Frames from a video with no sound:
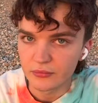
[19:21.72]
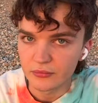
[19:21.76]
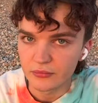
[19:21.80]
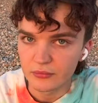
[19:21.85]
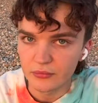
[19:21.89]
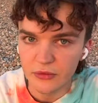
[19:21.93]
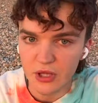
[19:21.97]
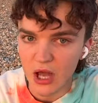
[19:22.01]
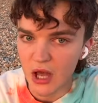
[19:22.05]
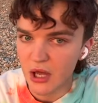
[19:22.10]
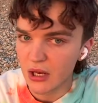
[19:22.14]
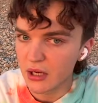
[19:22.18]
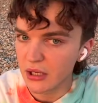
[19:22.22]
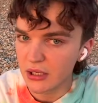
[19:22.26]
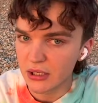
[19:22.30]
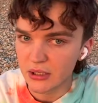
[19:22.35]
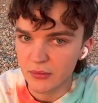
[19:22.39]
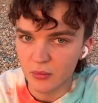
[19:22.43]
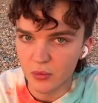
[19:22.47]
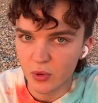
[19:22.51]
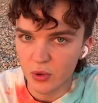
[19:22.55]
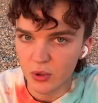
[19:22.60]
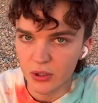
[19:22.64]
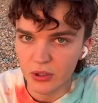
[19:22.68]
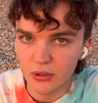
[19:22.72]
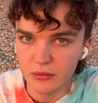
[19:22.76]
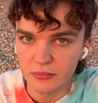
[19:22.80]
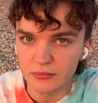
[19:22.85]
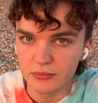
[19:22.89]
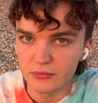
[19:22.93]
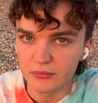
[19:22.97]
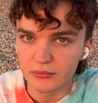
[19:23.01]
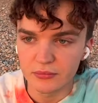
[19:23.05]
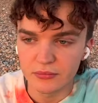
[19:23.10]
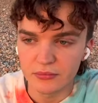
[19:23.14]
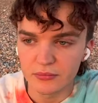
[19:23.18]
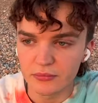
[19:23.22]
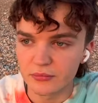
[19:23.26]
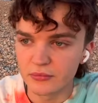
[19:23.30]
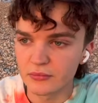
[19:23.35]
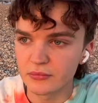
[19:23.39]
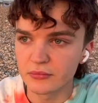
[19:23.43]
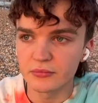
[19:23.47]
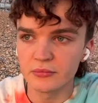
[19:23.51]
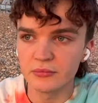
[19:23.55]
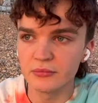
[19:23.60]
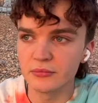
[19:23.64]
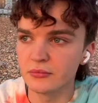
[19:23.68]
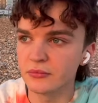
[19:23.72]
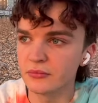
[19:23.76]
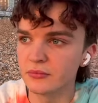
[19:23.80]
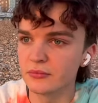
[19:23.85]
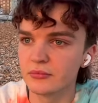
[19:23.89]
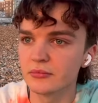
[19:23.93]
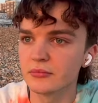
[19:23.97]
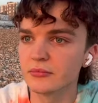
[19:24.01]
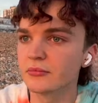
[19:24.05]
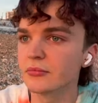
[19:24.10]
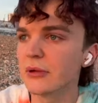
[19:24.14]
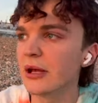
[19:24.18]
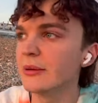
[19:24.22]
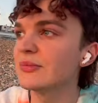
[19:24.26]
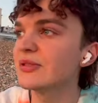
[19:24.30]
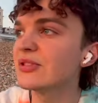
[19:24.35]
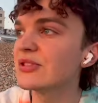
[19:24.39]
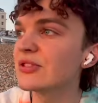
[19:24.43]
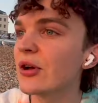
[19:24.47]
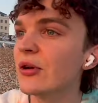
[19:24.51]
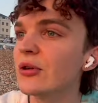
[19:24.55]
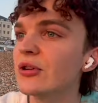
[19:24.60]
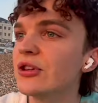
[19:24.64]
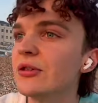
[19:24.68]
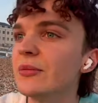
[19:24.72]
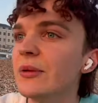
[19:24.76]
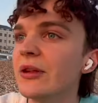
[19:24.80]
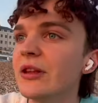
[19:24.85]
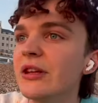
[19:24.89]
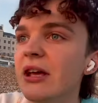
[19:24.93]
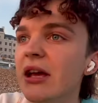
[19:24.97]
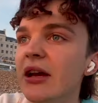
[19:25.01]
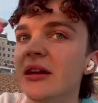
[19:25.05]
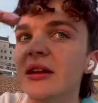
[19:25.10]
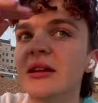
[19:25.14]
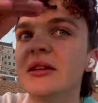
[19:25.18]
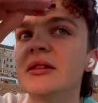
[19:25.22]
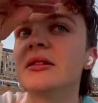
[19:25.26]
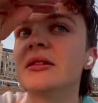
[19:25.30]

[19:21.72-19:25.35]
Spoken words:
Not anymore. Mm-mm. I'm so humiliated.